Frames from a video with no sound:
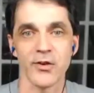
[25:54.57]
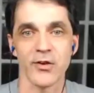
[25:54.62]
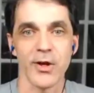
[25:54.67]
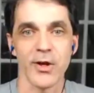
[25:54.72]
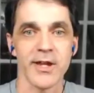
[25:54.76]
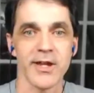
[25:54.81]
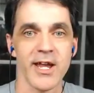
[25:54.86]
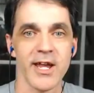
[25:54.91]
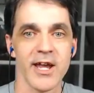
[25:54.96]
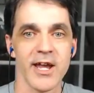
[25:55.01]

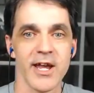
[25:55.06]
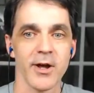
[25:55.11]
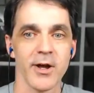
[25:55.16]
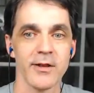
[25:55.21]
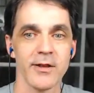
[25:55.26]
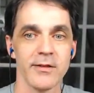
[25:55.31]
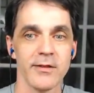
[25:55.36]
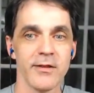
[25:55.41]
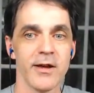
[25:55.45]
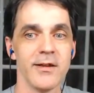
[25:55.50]
camera.
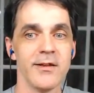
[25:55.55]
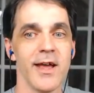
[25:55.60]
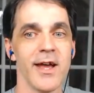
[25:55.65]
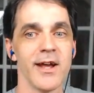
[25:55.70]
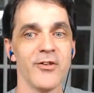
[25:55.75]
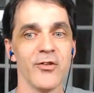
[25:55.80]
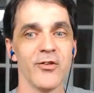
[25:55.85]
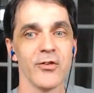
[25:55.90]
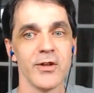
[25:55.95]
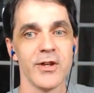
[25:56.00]
I
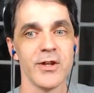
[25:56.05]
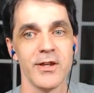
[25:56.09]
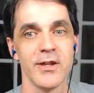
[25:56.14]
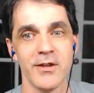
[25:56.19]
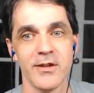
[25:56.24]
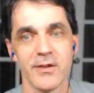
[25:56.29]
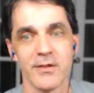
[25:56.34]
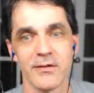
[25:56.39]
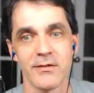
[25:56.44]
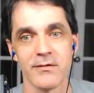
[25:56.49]
actually
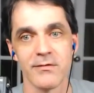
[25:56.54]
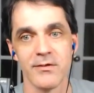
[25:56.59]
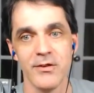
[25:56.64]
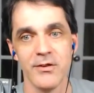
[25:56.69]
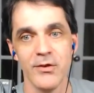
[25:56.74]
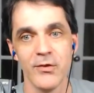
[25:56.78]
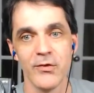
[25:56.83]
use